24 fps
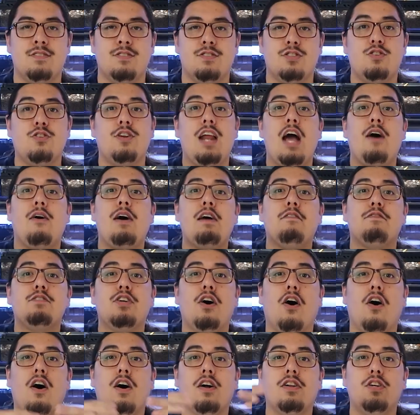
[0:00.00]
So now I've
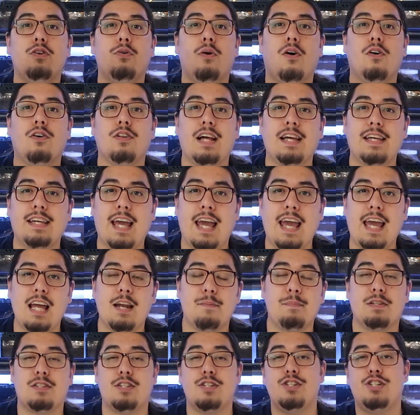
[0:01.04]
taught you all I can
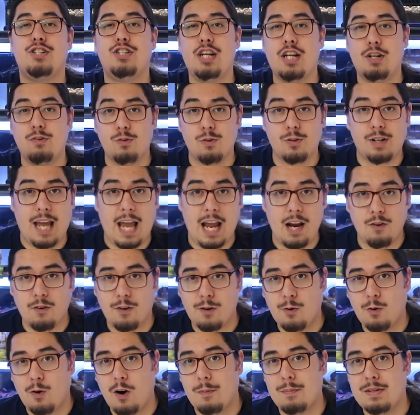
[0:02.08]
about the general care
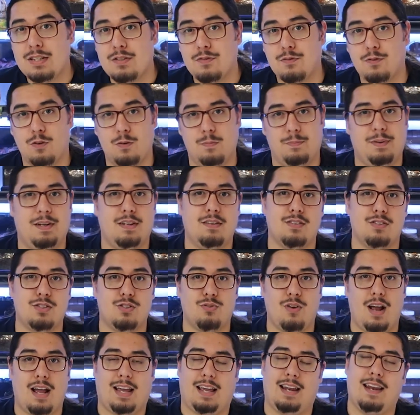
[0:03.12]
requirements for a bearded
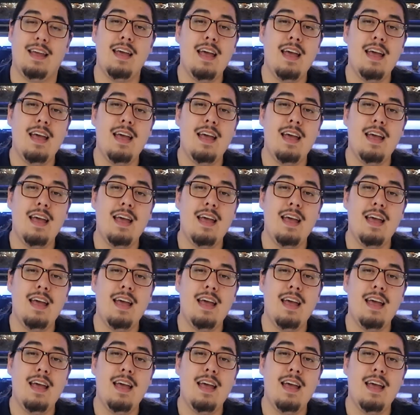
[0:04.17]
dragon.